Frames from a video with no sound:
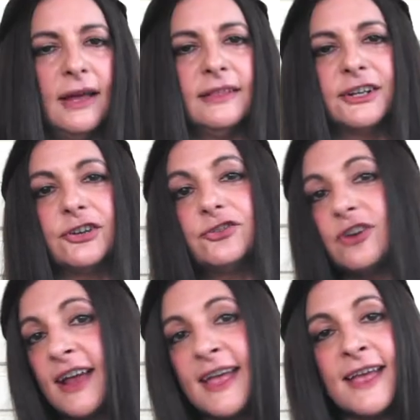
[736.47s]
a little
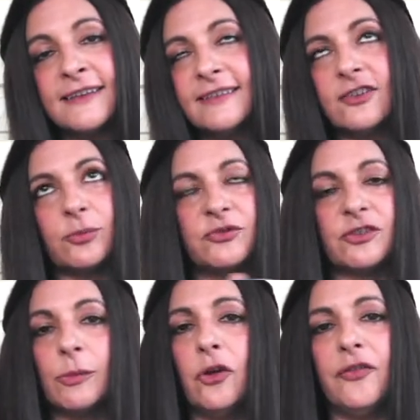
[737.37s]
dress this one's
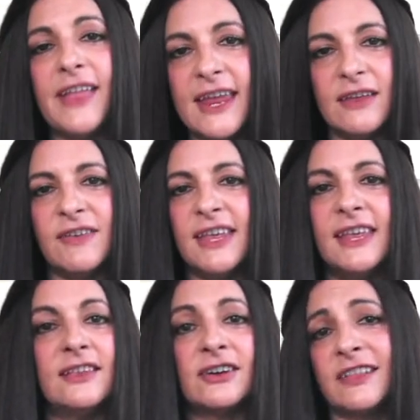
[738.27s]
from Old
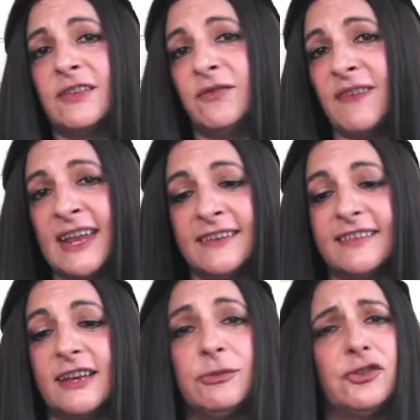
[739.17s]
Navy they're nothing
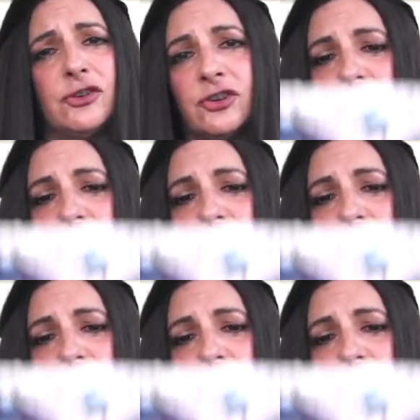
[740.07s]
fancy but they're